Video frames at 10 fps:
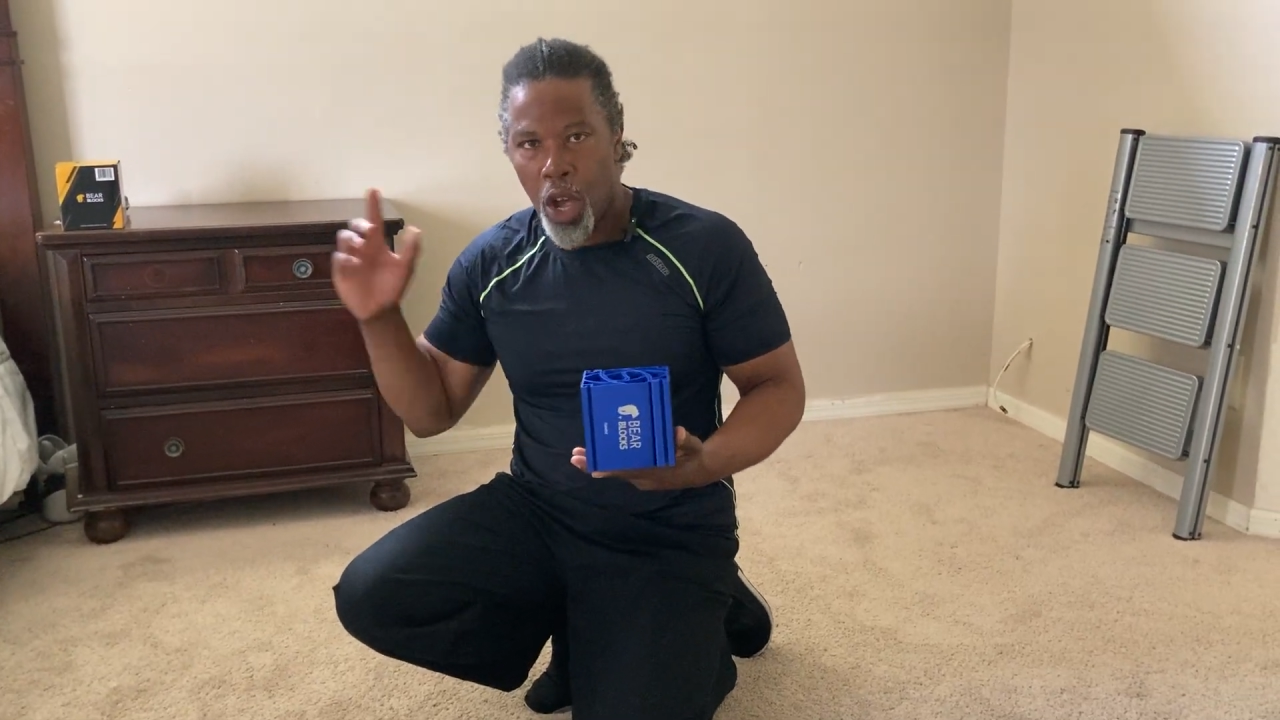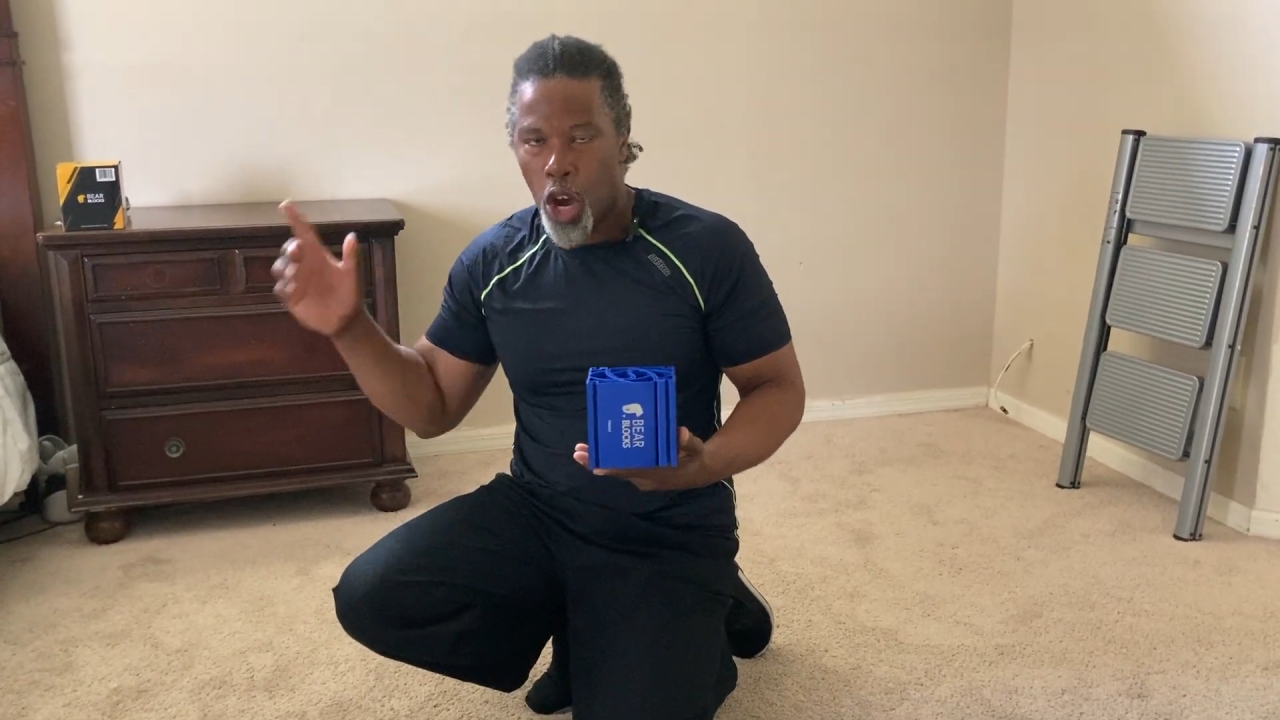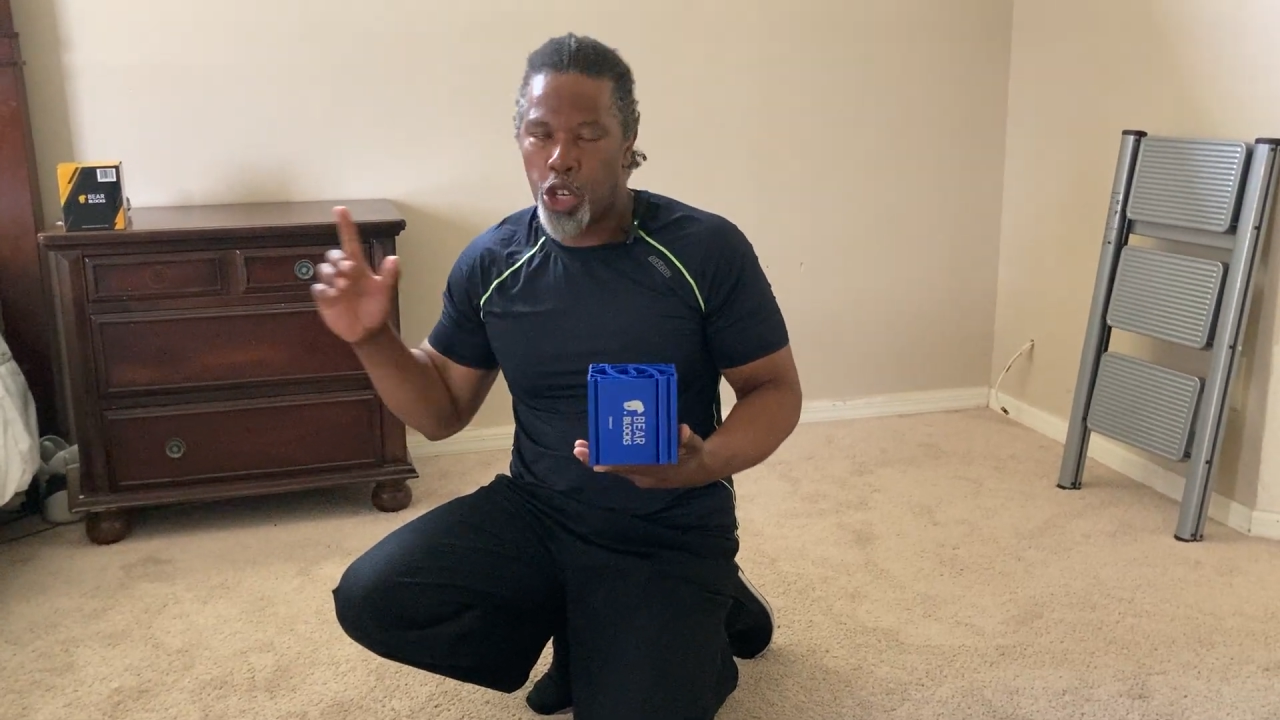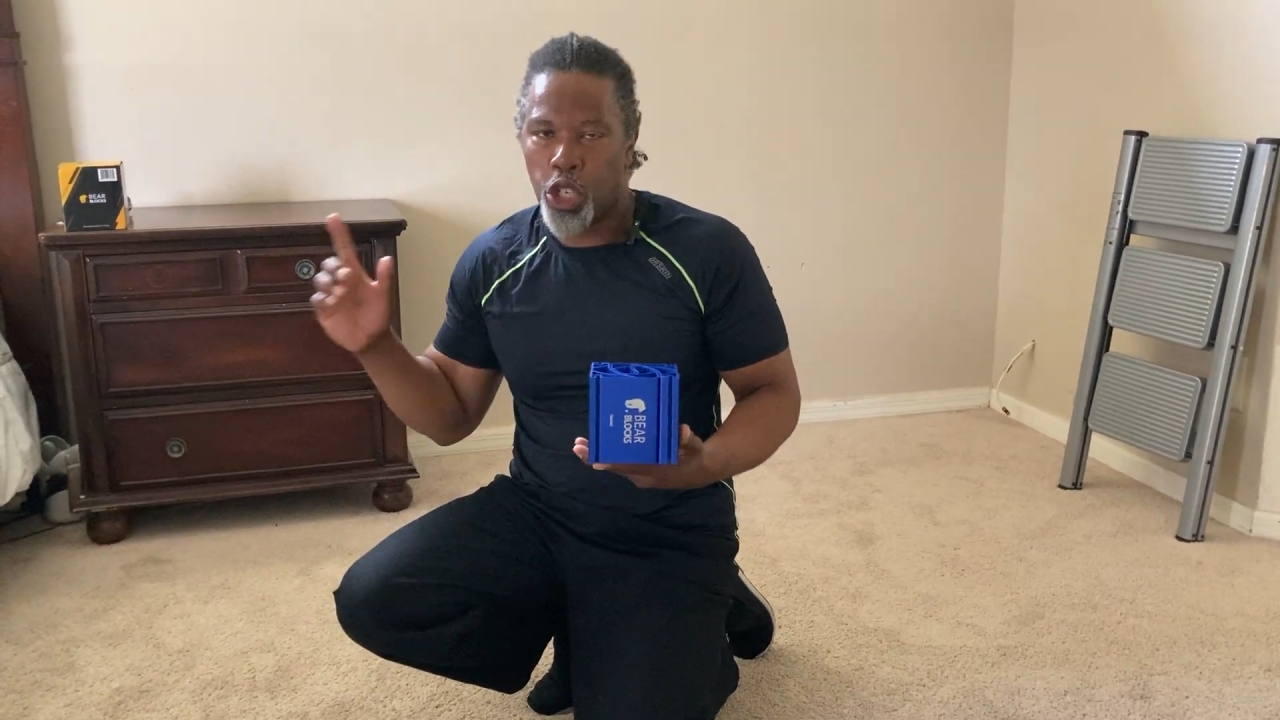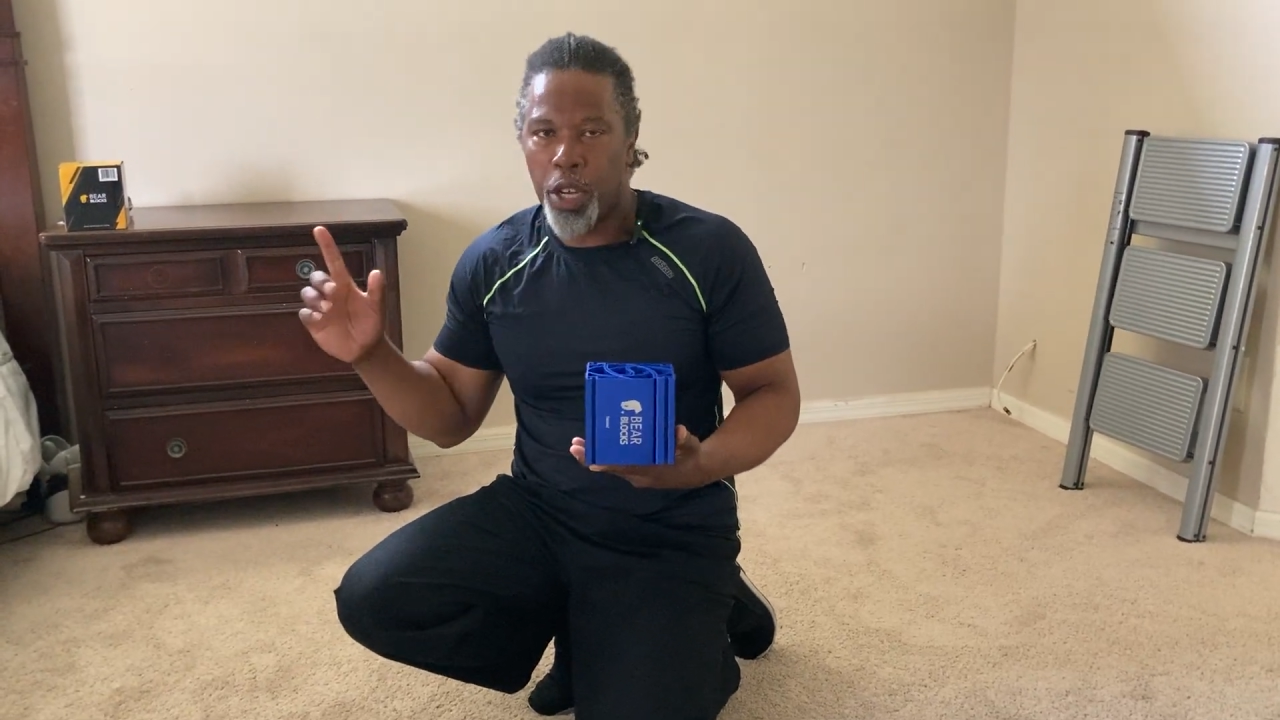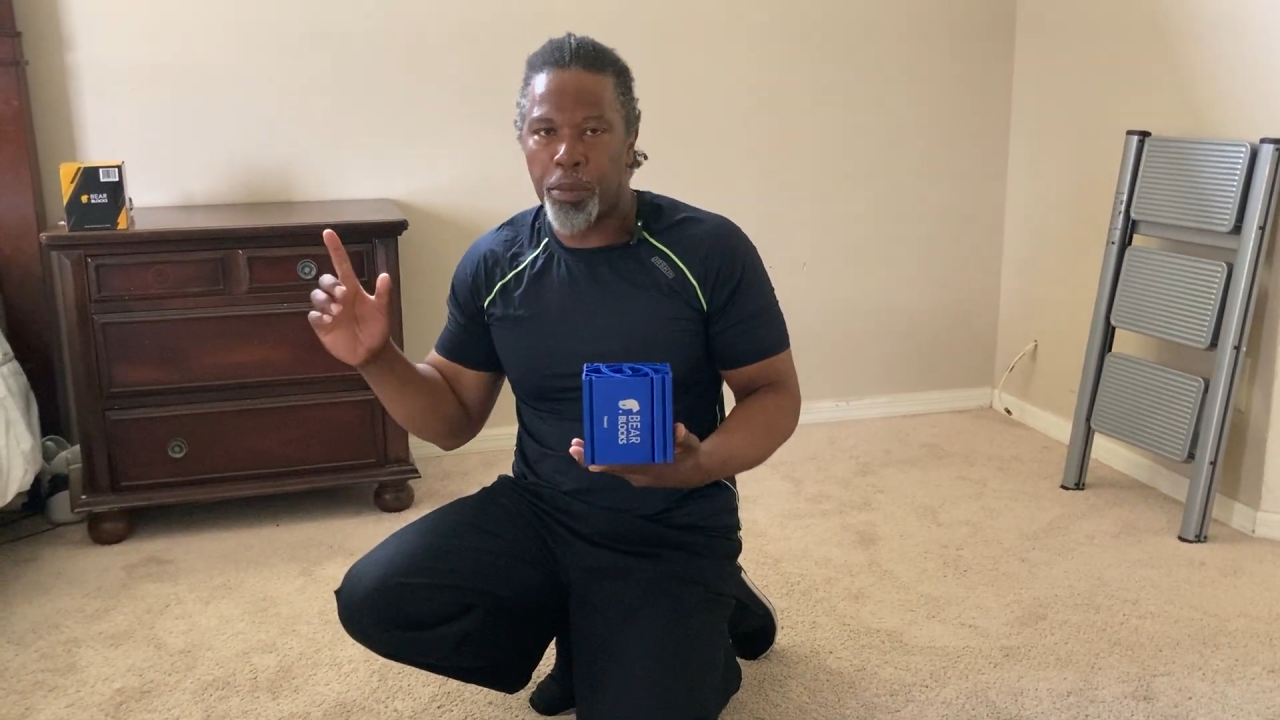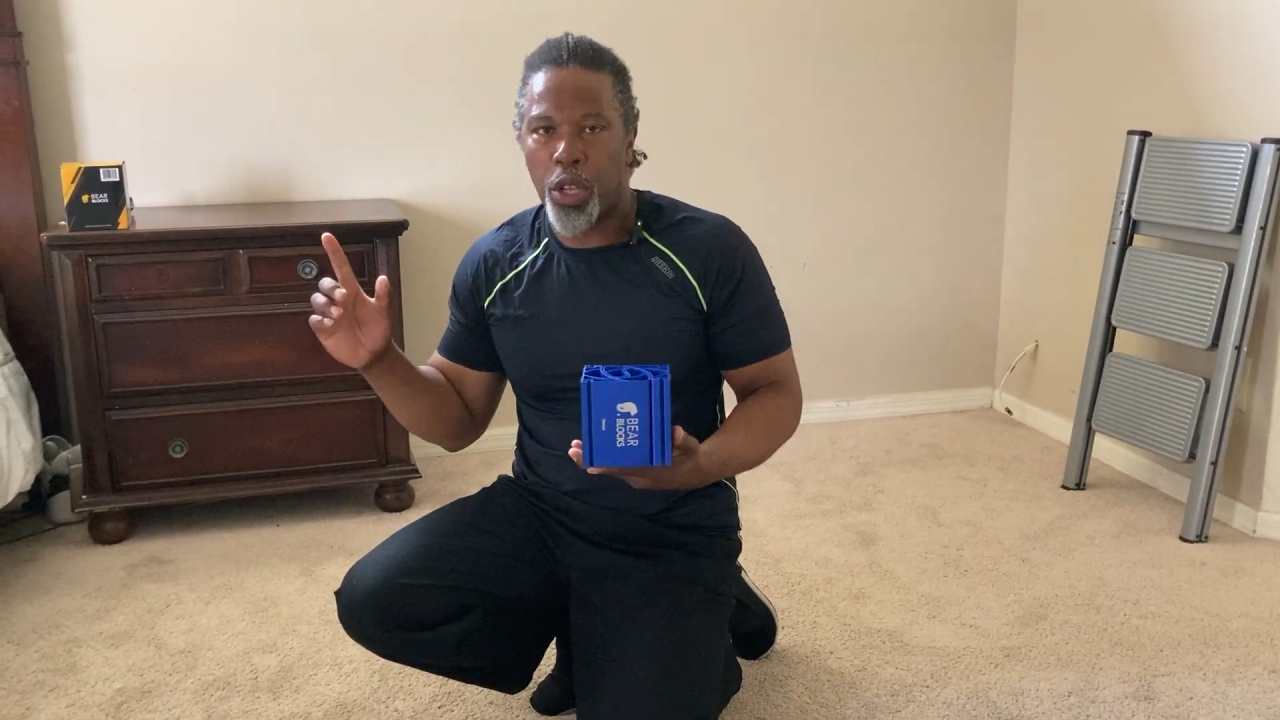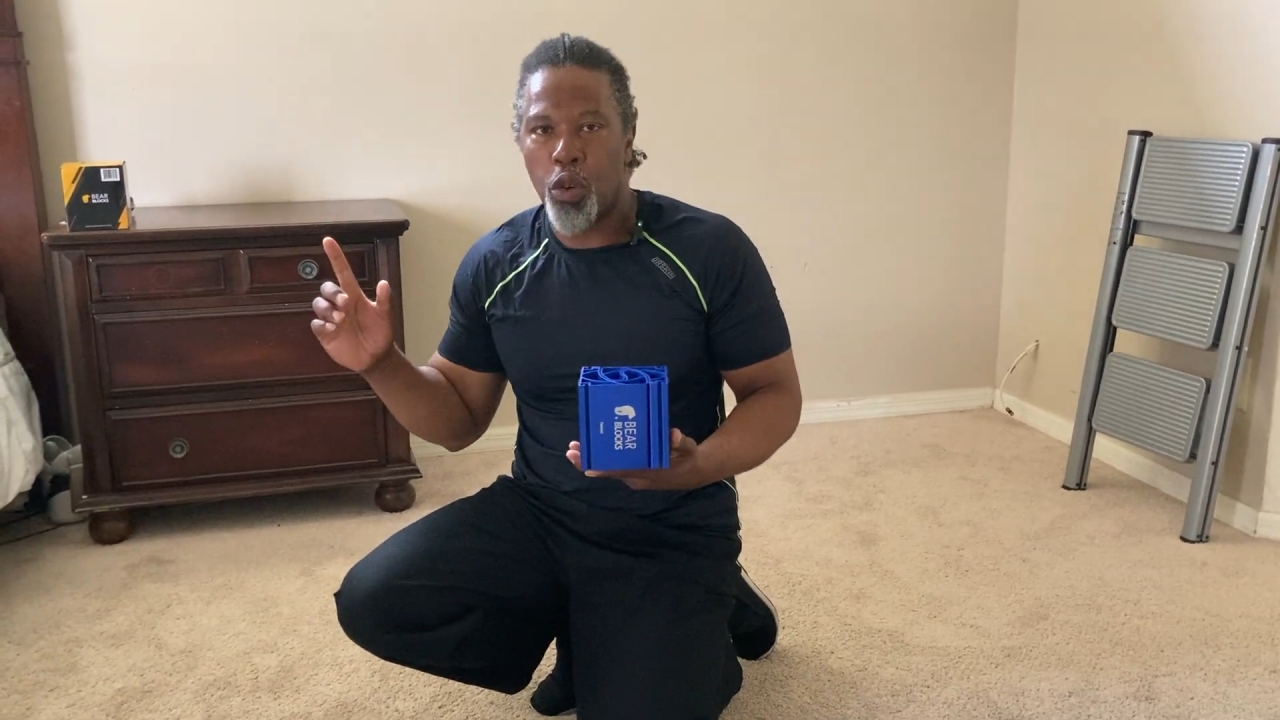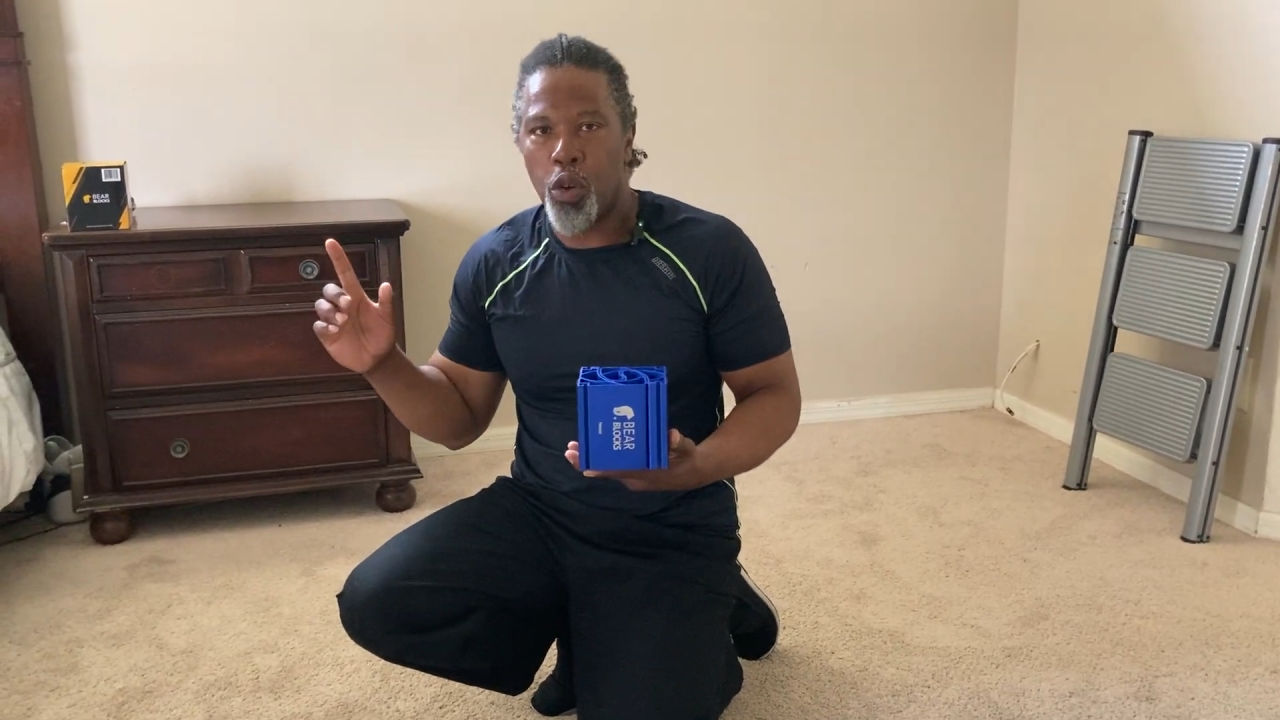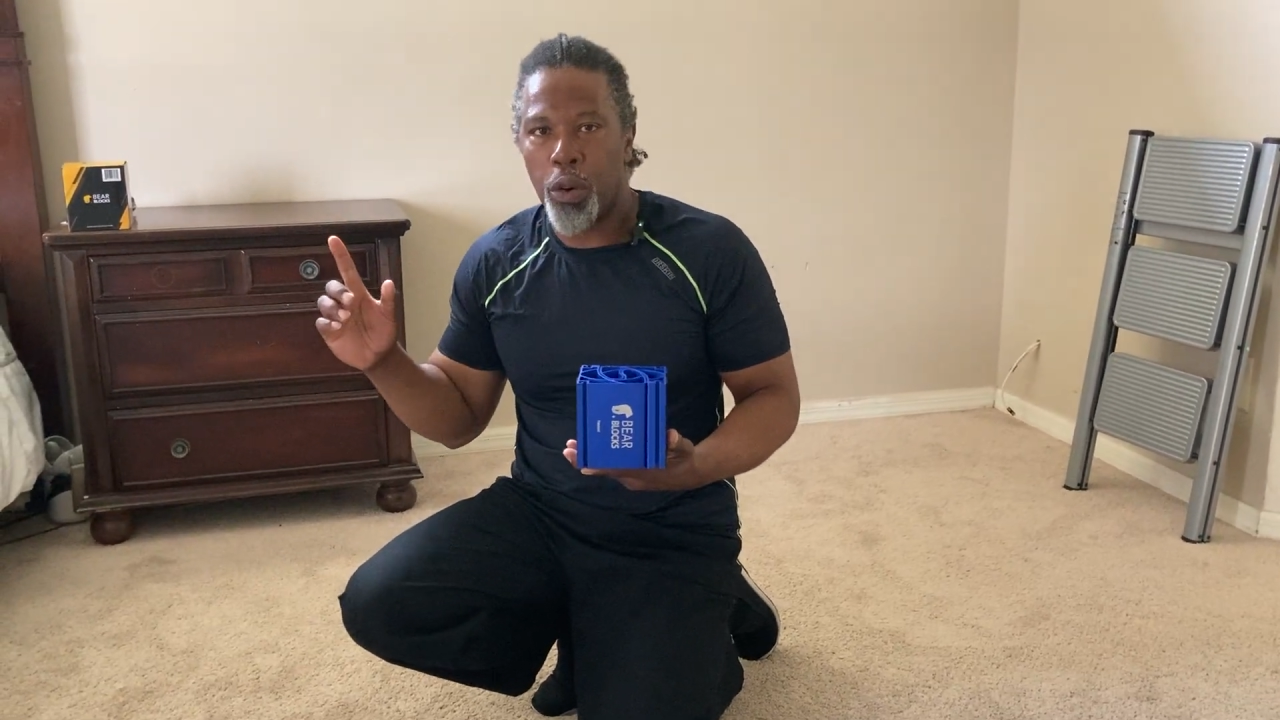on the screen
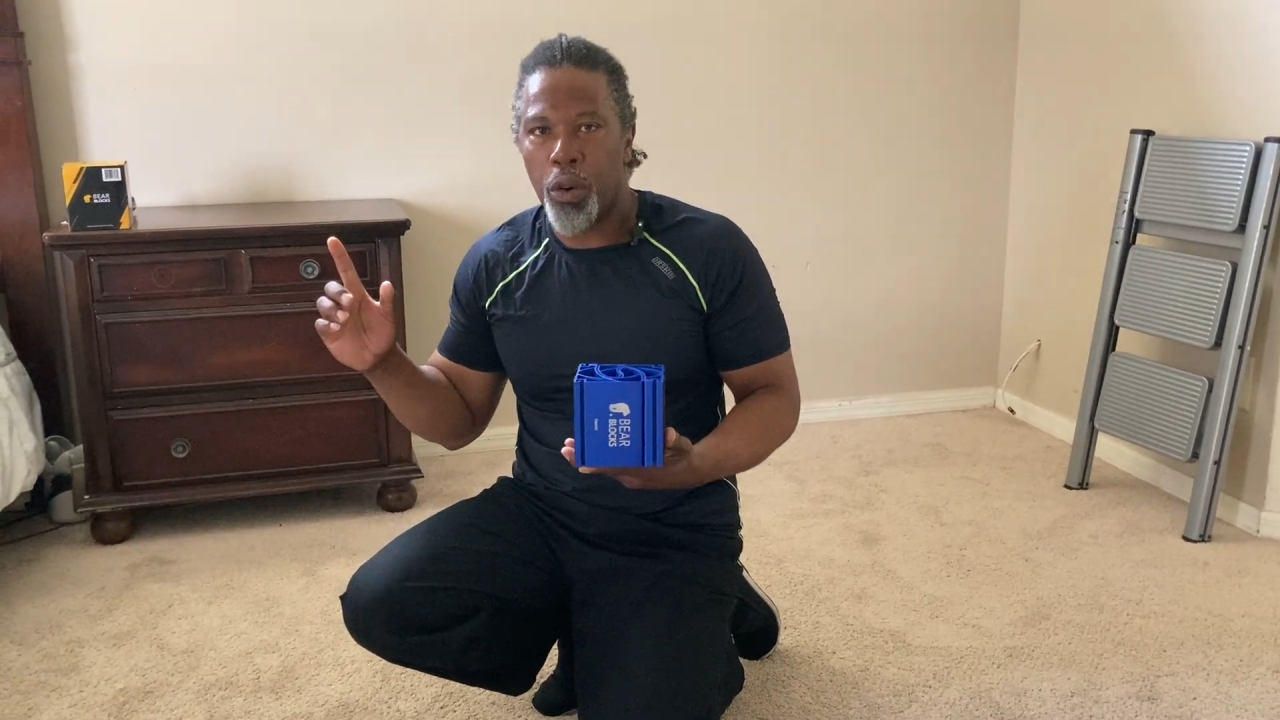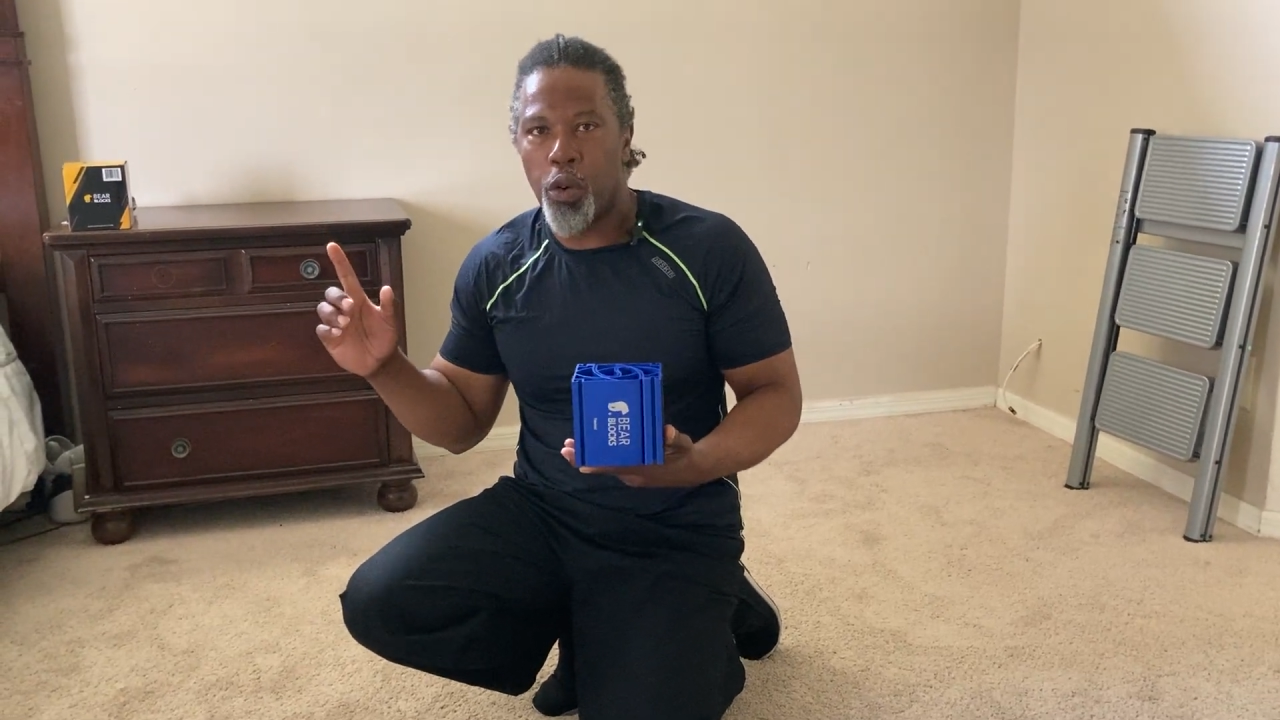so you go